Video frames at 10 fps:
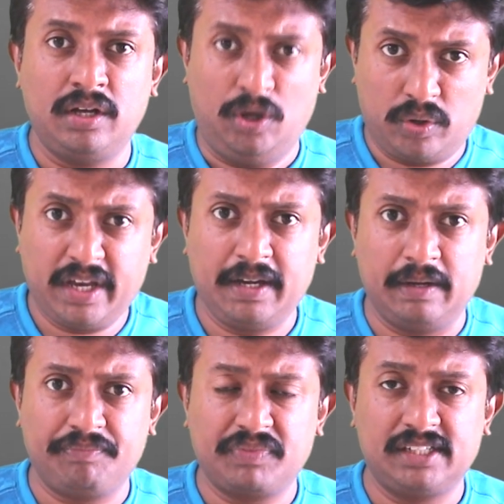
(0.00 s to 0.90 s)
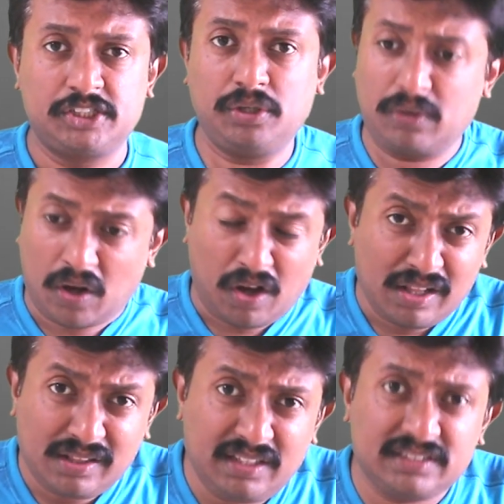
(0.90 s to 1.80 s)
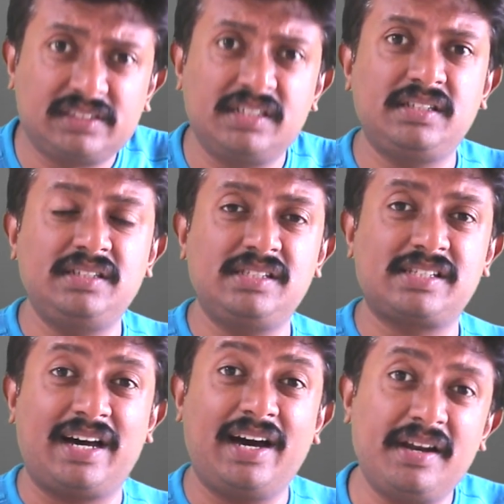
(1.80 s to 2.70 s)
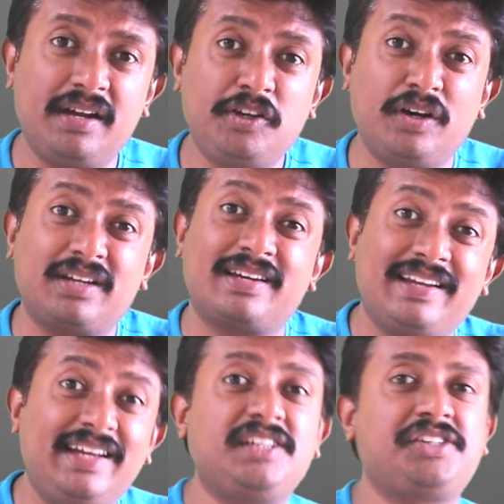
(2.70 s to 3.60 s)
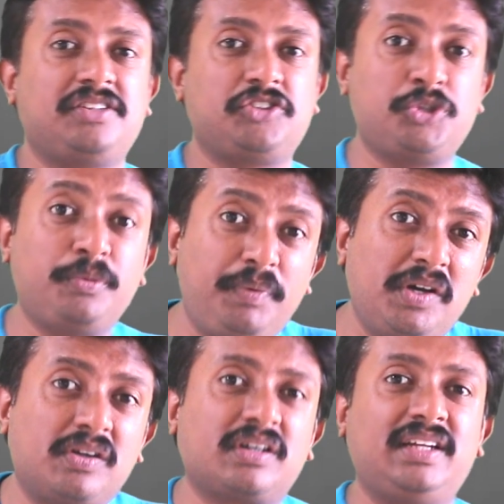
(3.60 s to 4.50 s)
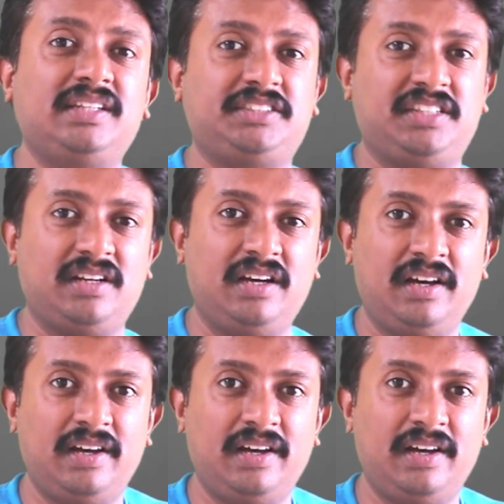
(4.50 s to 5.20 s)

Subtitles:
Okay, so all these things are your creation, should be your creation.